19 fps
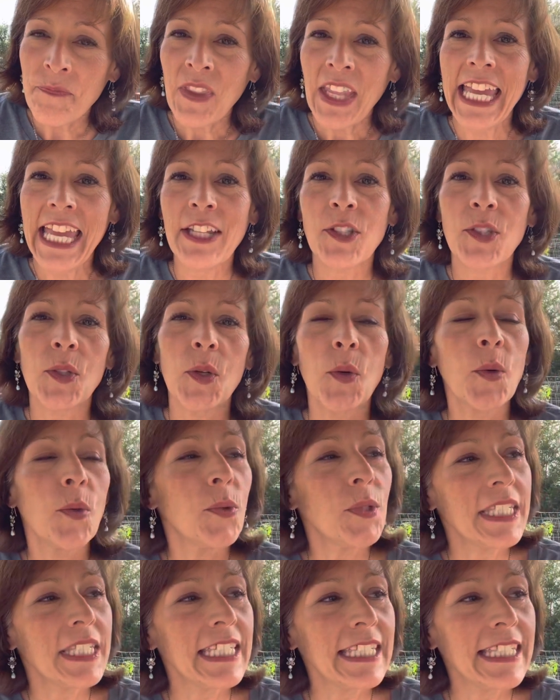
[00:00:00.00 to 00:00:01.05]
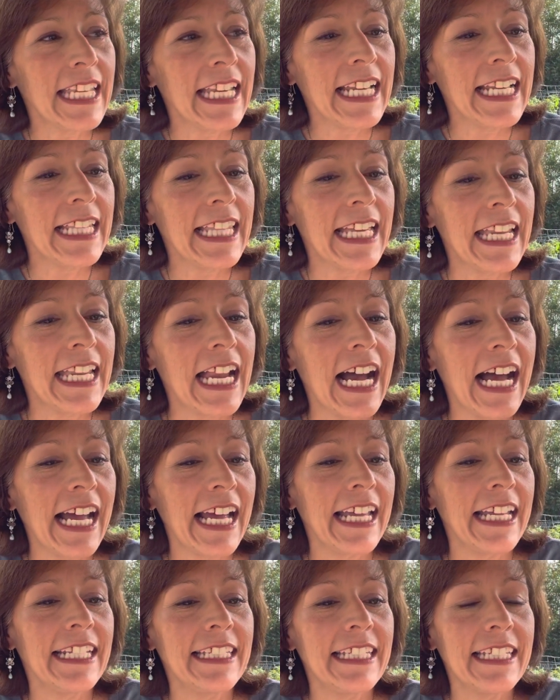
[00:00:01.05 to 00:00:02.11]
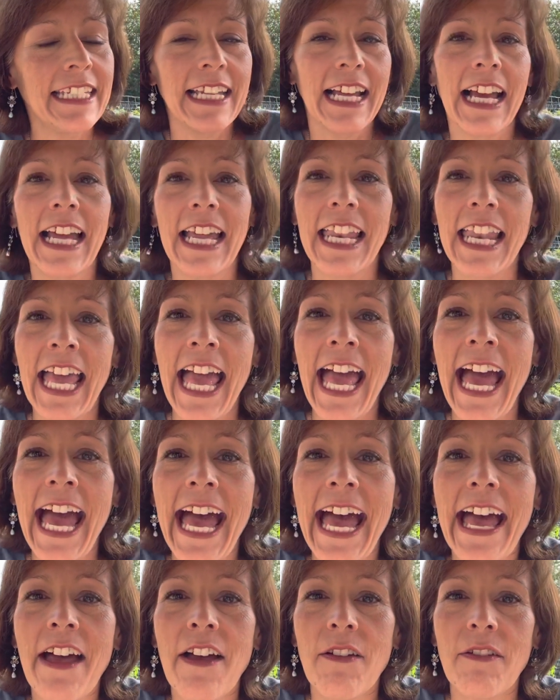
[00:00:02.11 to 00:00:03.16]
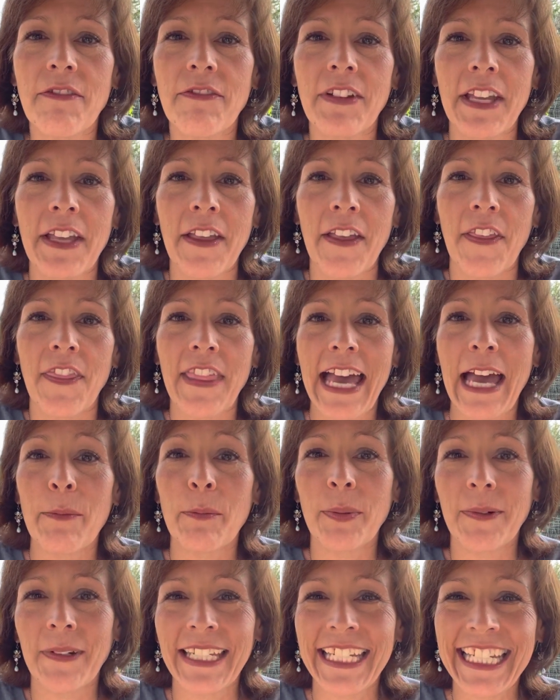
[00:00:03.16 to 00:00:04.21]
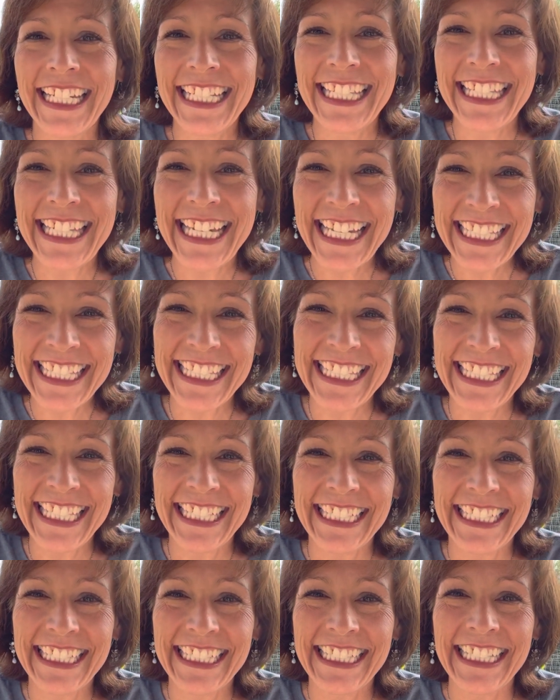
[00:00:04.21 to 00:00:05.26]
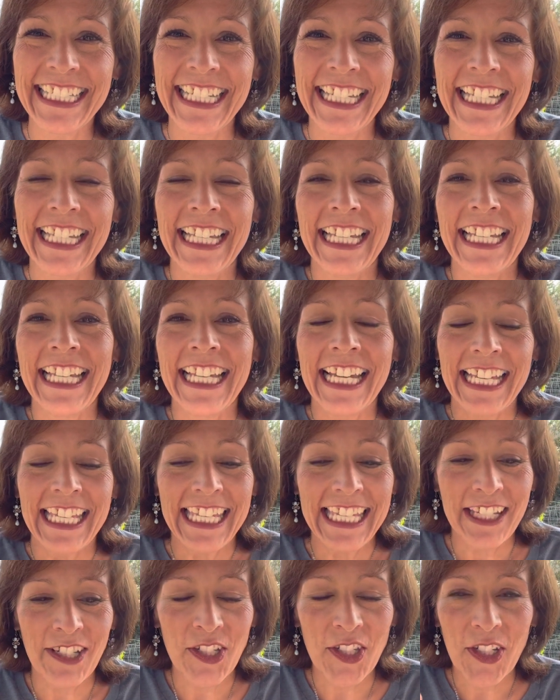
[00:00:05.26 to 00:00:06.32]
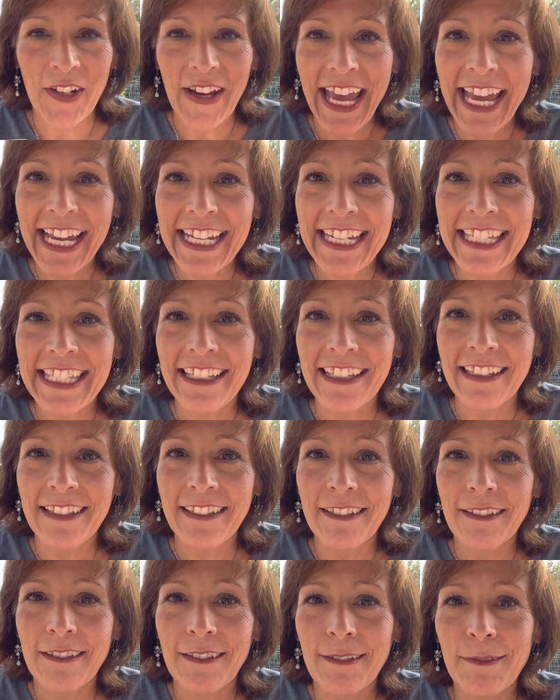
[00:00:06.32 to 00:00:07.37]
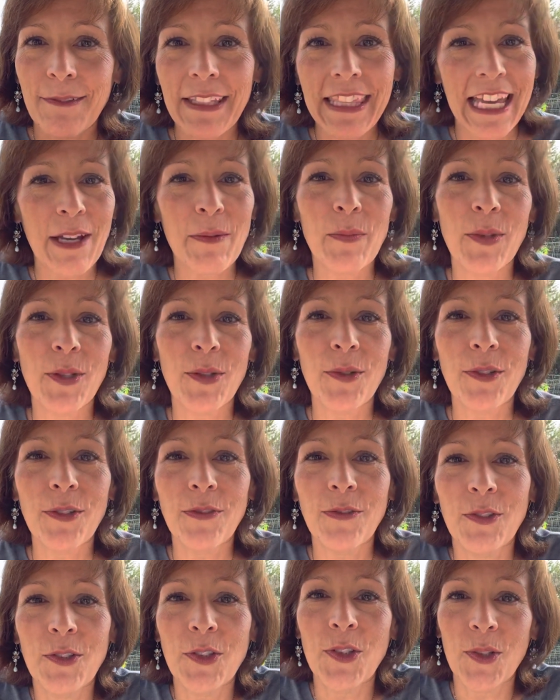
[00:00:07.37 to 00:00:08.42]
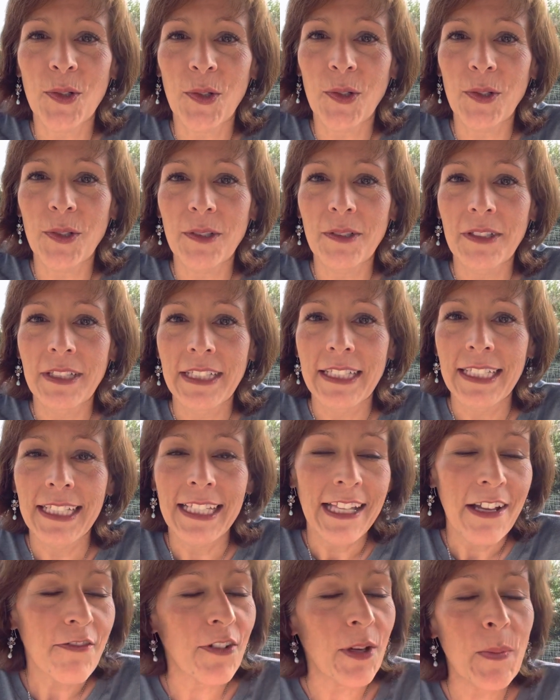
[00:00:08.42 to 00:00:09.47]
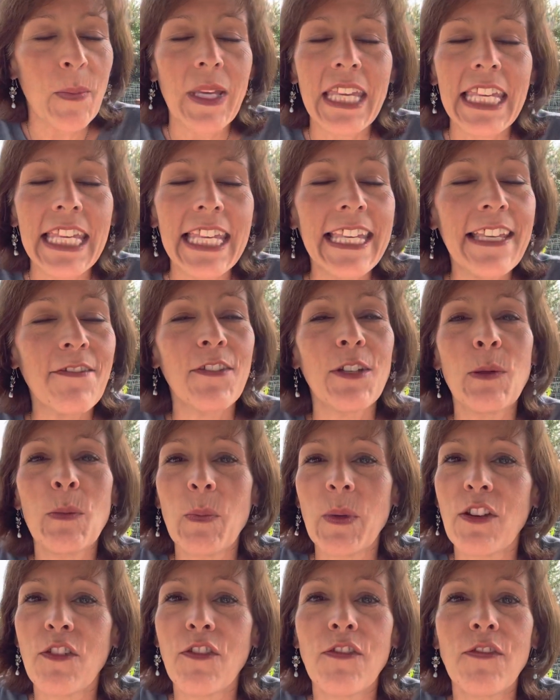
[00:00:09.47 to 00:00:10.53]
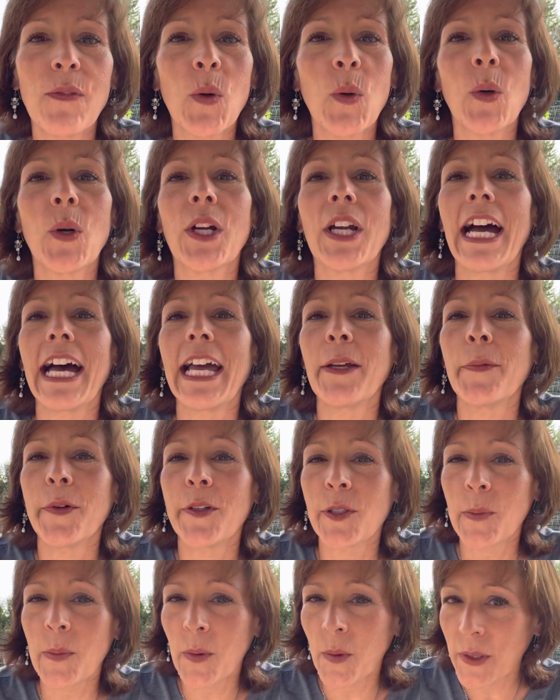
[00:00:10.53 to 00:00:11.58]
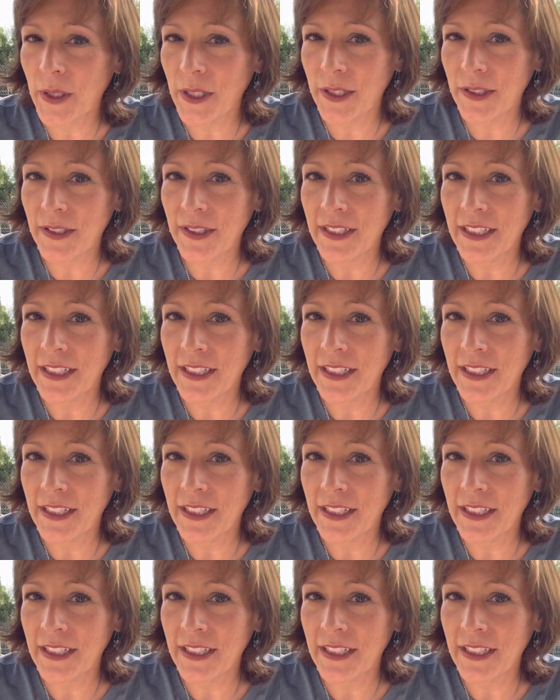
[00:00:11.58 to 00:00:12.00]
And so who's to say that I did not have that predestined interaction with that beautiful soul from even before I was born,